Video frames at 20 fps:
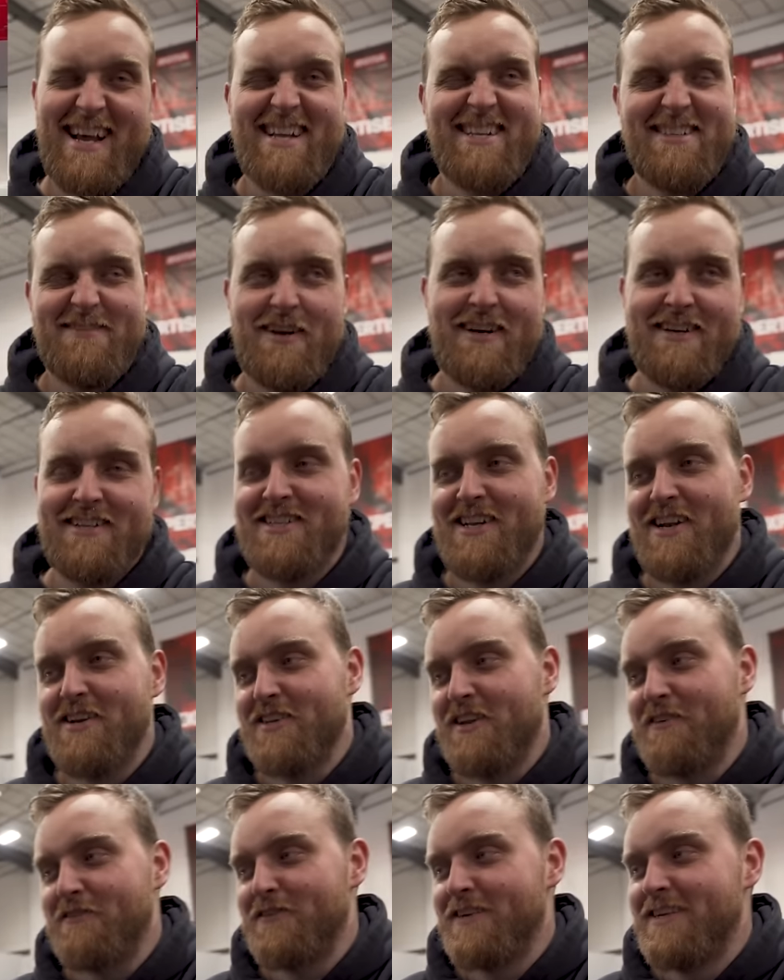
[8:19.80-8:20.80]
no, it's, it's close
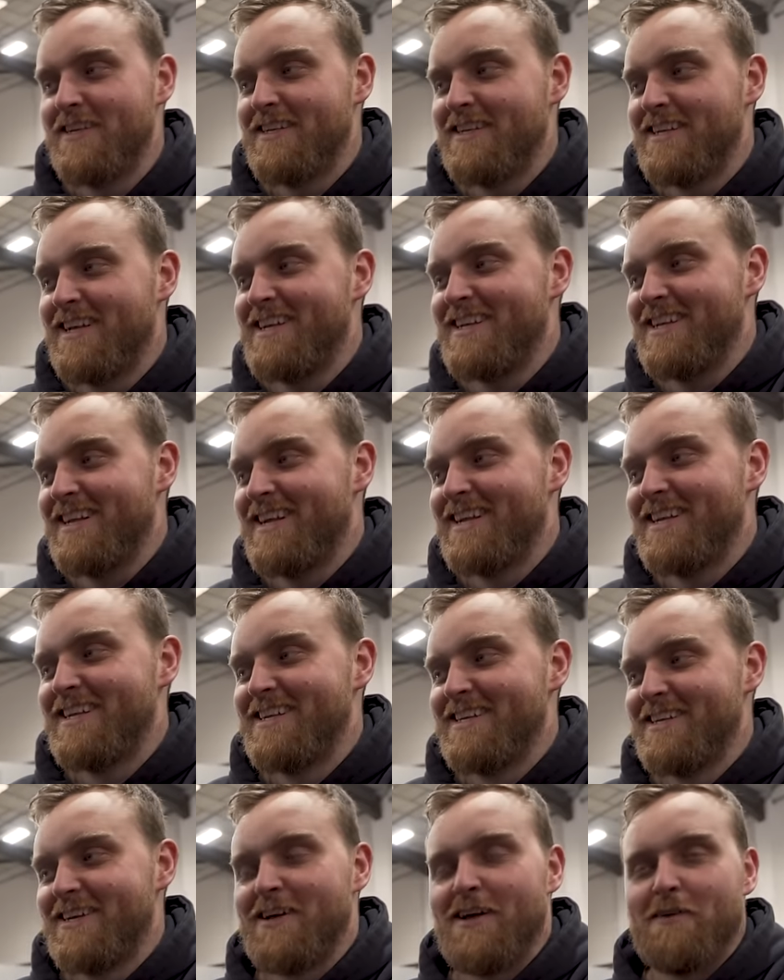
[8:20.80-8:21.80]
you were made to sit
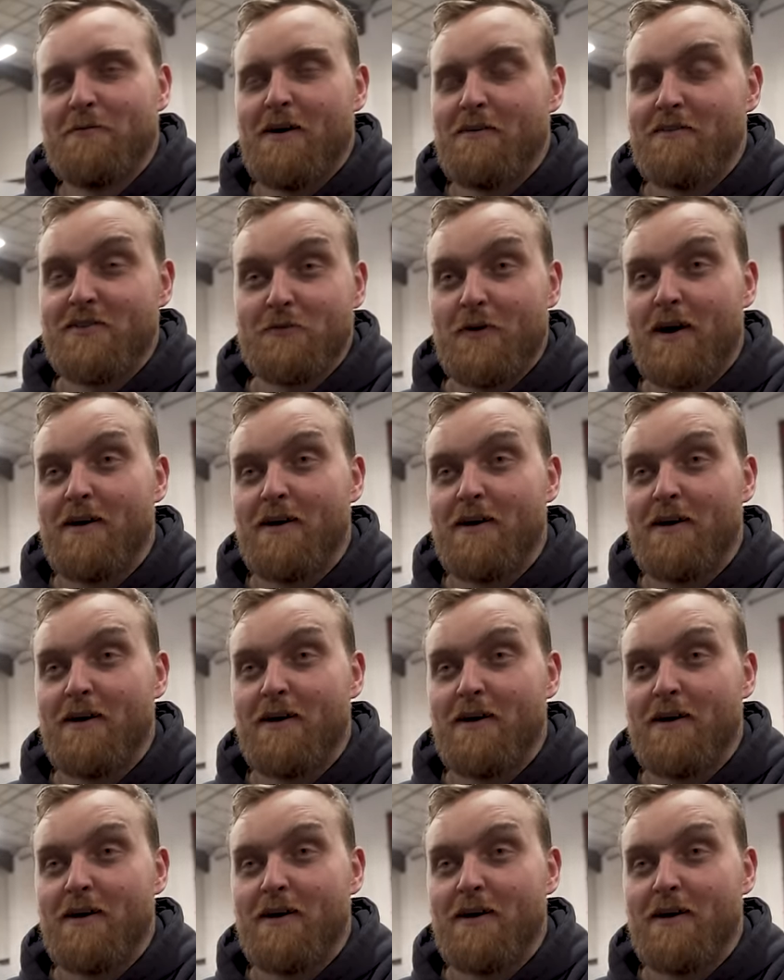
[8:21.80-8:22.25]
with dinner on well, your I was,